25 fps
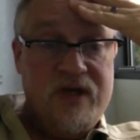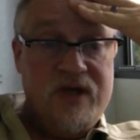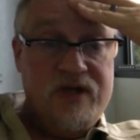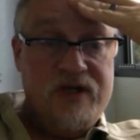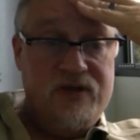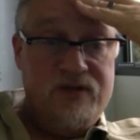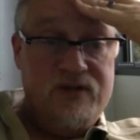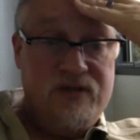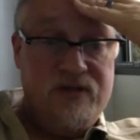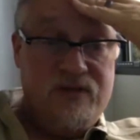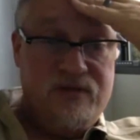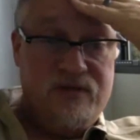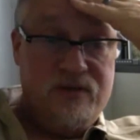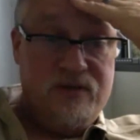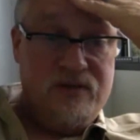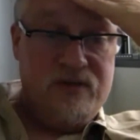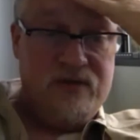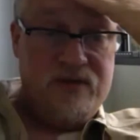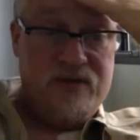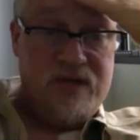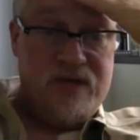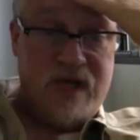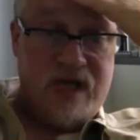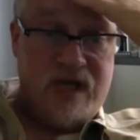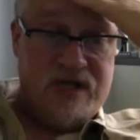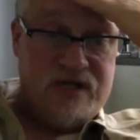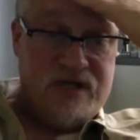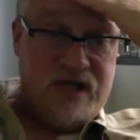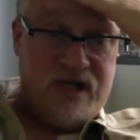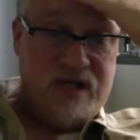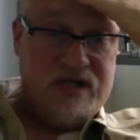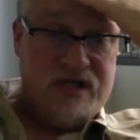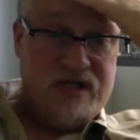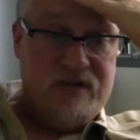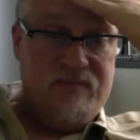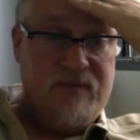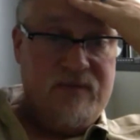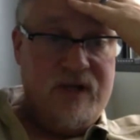do
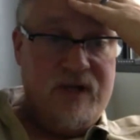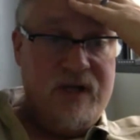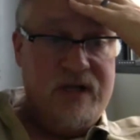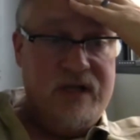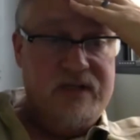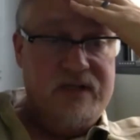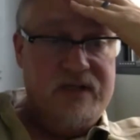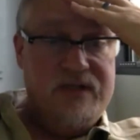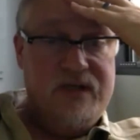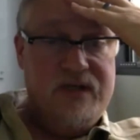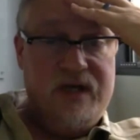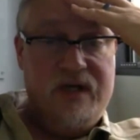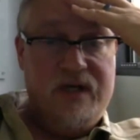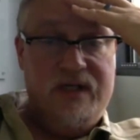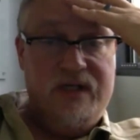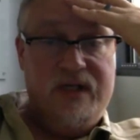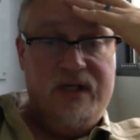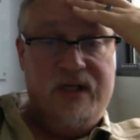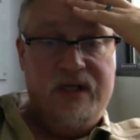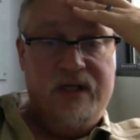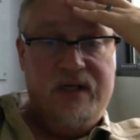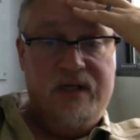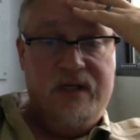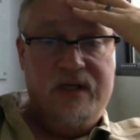appliance ID.